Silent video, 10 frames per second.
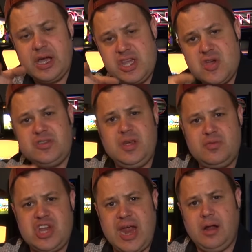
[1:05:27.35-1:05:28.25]
a YouTube
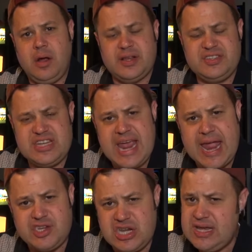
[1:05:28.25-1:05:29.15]
channel, a uh, C
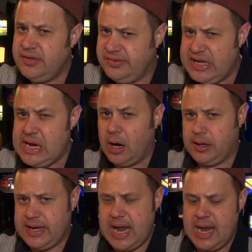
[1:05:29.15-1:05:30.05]
H E Z
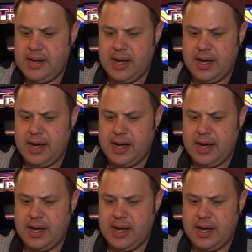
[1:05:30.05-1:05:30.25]
Arcade.